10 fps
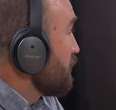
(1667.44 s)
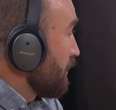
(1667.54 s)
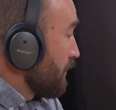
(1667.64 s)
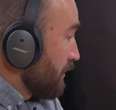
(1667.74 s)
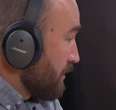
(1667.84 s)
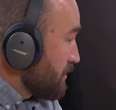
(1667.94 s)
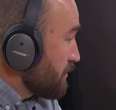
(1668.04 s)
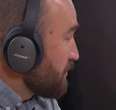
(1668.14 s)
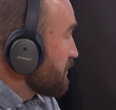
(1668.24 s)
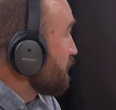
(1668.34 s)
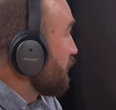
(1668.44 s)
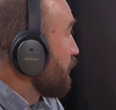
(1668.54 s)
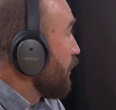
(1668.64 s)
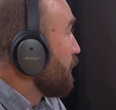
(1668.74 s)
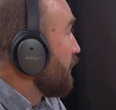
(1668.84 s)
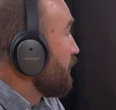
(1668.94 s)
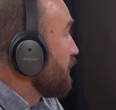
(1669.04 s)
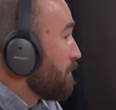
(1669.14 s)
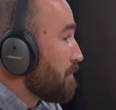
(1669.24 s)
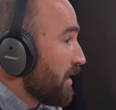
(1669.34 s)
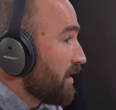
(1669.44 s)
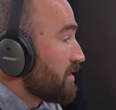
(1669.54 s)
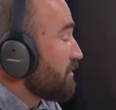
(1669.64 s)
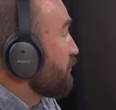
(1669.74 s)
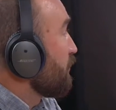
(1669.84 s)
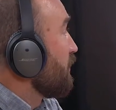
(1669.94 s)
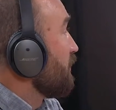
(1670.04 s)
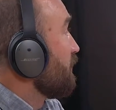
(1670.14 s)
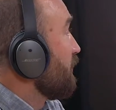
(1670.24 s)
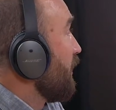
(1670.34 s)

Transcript: not only this specific role, but the many different